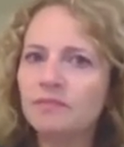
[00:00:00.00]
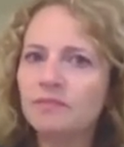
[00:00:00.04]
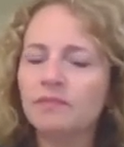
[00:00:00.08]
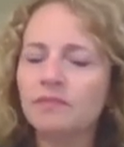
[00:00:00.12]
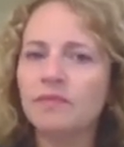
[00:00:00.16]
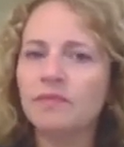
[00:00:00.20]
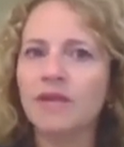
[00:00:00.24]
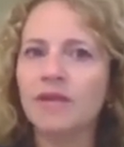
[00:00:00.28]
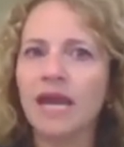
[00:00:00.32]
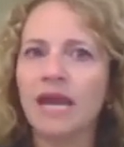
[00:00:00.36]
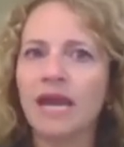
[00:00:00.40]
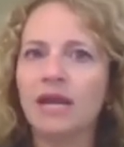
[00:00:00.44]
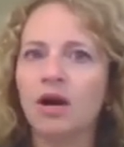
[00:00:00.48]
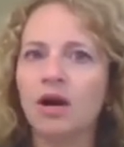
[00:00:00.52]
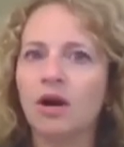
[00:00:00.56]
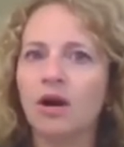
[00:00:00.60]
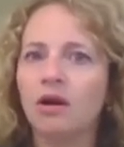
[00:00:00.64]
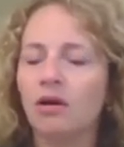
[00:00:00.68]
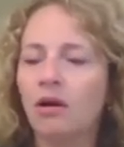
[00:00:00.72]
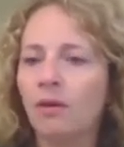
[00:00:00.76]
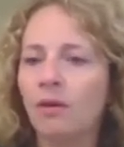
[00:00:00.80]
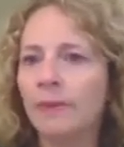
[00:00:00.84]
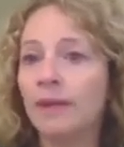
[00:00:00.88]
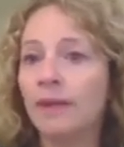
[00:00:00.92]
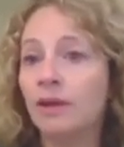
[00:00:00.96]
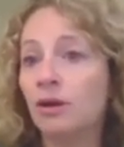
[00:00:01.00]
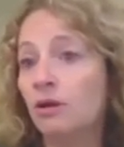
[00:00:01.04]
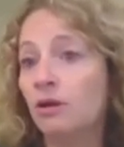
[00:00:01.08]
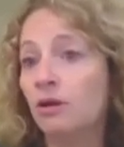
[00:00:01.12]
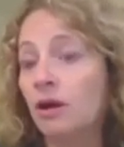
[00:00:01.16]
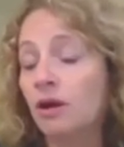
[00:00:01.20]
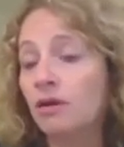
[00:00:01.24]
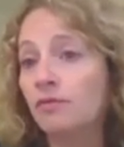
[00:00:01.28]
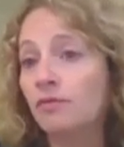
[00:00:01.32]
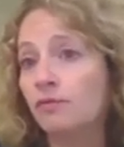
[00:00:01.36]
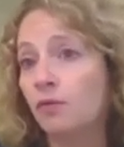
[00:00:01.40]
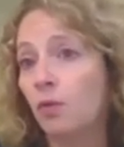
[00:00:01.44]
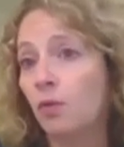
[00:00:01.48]
They are on the
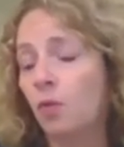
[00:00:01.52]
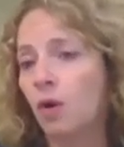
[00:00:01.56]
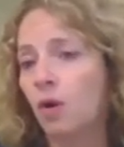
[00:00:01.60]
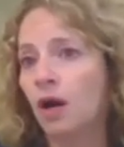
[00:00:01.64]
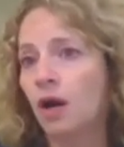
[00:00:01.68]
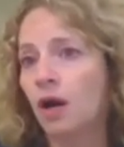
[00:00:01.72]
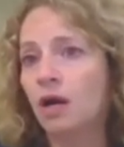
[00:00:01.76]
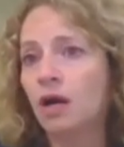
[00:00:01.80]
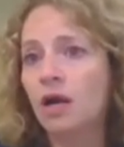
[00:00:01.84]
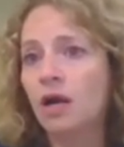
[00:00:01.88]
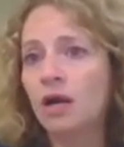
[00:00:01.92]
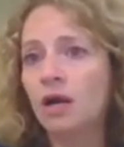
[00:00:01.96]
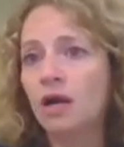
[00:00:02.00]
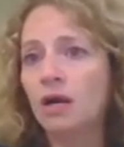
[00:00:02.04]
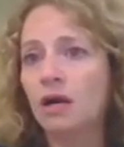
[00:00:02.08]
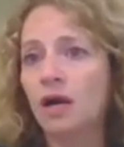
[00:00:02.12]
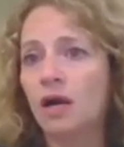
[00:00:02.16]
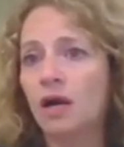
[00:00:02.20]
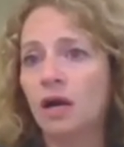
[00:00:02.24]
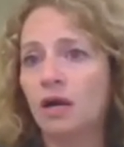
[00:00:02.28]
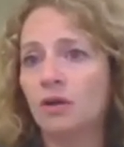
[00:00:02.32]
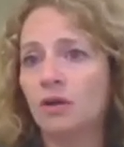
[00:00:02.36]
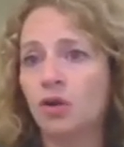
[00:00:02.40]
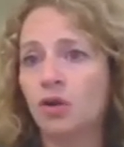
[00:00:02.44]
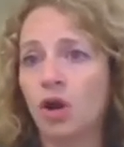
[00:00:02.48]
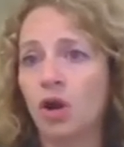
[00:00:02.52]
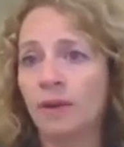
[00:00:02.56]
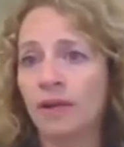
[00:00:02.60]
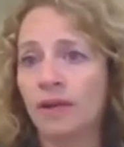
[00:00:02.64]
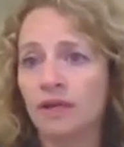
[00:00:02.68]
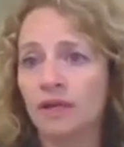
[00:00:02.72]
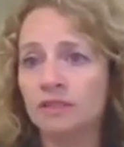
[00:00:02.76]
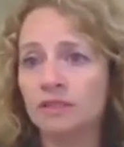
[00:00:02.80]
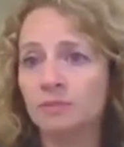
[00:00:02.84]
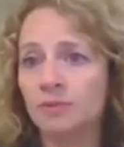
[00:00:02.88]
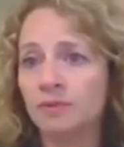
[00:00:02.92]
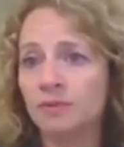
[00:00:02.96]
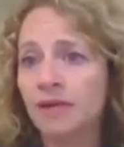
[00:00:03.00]
hook for
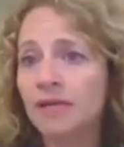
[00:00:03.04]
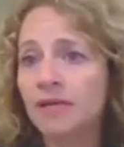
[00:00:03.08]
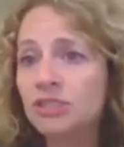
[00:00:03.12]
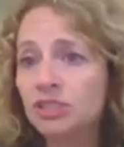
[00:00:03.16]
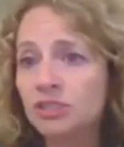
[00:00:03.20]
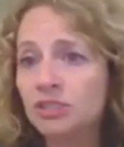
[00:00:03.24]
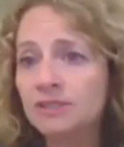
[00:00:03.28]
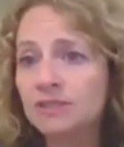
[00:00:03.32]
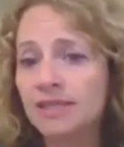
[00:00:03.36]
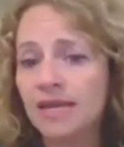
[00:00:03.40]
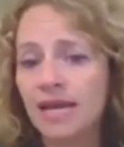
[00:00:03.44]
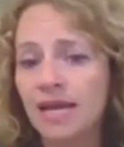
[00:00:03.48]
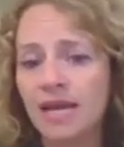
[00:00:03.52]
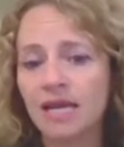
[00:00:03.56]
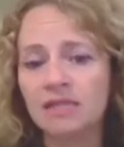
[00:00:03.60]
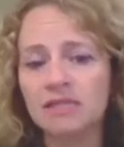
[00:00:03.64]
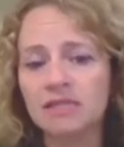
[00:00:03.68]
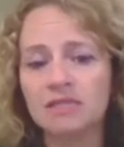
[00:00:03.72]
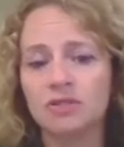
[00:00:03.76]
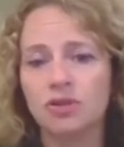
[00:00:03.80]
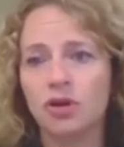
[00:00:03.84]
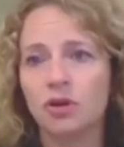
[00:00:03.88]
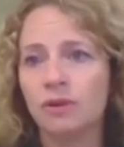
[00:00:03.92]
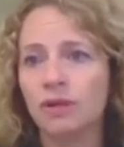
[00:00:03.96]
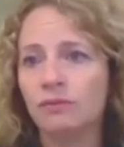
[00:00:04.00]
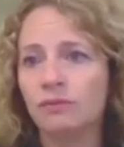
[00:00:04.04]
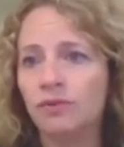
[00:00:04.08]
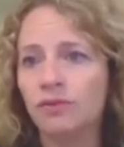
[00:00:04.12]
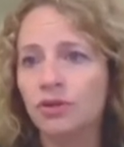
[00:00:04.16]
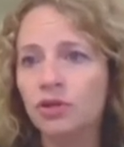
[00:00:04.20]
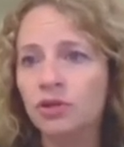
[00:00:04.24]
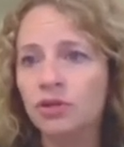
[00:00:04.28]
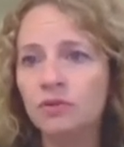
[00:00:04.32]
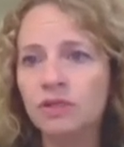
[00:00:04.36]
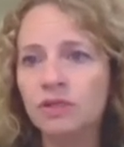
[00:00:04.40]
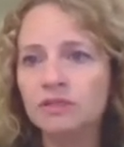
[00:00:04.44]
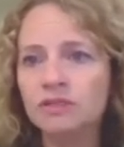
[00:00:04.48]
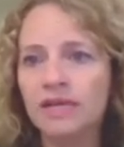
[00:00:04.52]
knowing expiration dates, knowing
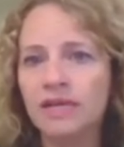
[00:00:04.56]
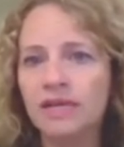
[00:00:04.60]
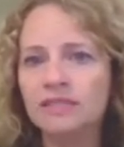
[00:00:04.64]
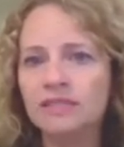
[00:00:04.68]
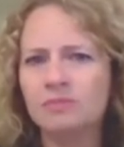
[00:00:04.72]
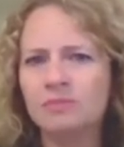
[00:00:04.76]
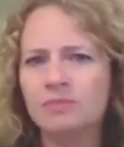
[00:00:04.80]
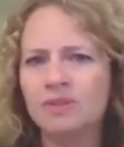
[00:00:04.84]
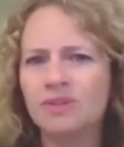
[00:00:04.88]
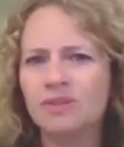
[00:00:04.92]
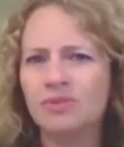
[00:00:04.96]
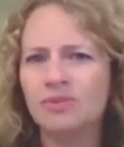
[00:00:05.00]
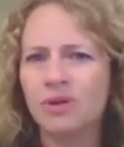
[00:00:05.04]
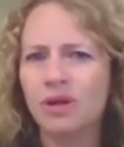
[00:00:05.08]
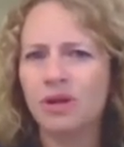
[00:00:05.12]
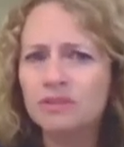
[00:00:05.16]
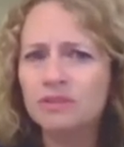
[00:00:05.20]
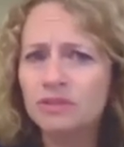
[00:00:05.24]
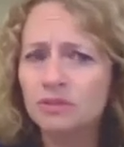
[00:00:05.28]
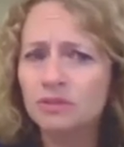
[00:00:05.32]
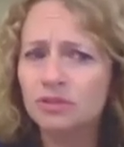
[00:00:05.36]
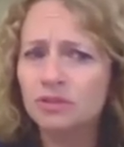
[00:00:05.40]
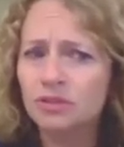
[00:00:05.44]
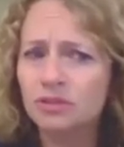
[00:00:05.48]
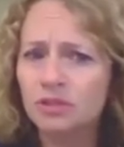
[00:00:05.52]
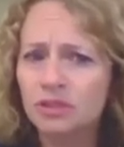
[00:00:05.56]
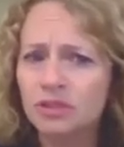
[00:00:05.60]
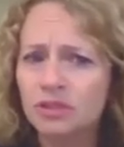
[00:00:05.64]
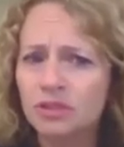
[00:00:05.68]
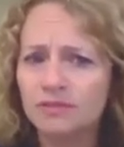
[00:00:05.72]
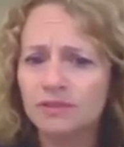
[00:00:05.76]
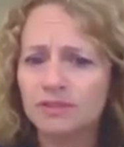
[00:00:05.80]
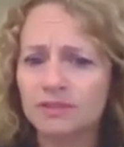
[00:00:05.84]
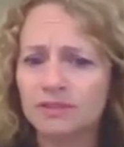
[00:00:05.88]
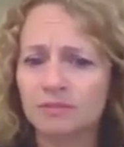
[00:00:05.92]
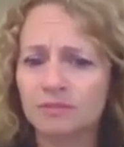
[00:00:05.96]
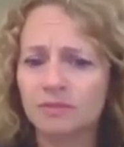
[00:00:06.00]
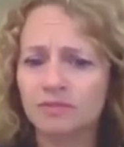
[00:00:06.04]
renewal dates, but they're also on the hook
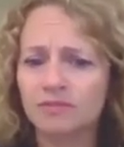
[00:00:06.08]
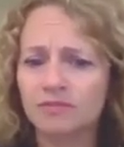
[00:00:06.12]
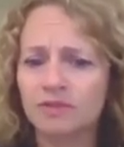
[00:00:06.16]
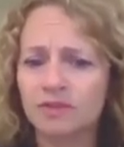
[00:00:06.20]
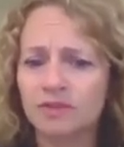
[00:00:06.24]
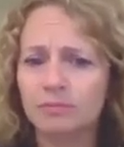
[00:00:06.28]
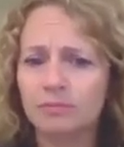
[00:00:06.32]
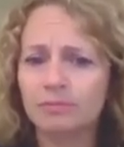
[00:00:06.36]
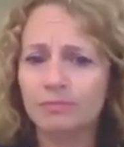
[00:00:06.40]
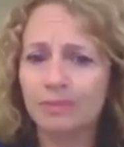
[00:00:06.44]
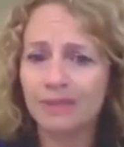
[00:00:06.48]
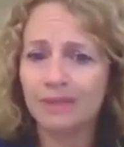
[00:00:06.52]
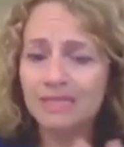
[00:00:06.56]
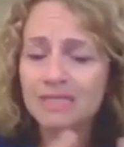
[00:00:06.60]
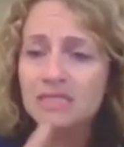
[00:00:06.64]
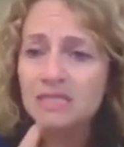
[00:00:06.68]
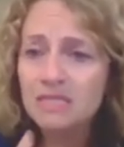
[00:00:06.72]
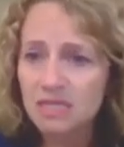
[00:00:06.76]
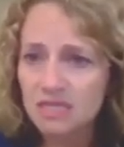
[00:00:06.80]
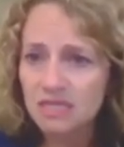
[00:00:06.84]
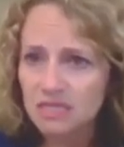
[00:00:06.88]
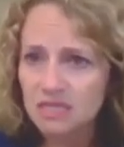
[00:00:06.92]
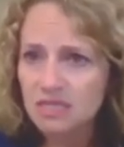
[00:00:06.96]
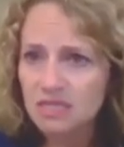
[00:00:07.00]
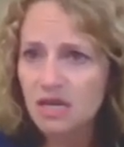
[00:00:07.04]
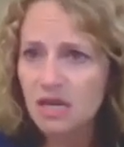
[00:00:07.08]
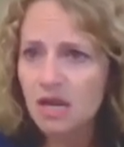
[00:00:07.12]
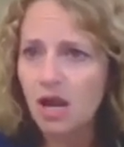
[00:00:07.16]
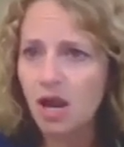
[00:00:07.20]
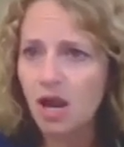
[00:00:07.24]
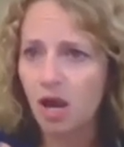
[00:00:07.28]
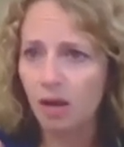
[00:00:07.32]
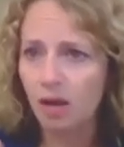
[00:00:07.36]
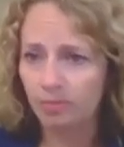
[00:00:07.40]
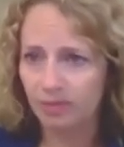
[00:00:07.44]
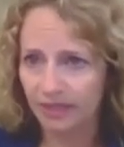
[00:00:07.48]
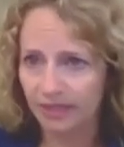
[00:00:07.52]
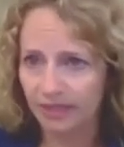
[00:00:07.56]
for some of the business
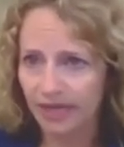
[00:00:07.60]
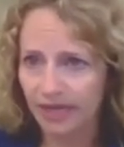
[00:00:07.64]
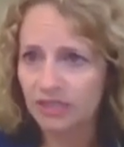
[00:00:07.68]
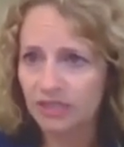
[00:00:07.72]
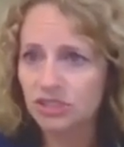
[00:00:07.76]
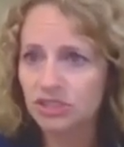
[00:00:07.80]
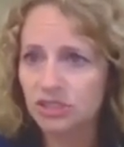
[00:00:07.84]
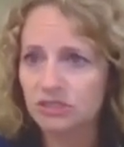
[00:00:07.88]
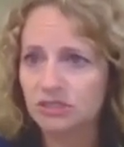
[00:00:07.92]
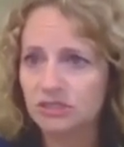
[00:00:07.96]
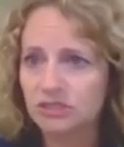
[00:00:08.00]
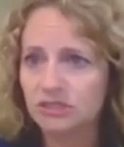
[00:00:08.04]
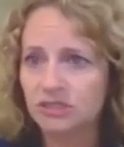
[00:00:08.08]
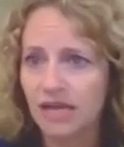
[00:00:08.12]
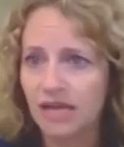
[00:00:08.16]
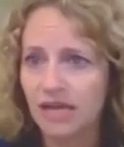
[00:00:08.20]
obligations, the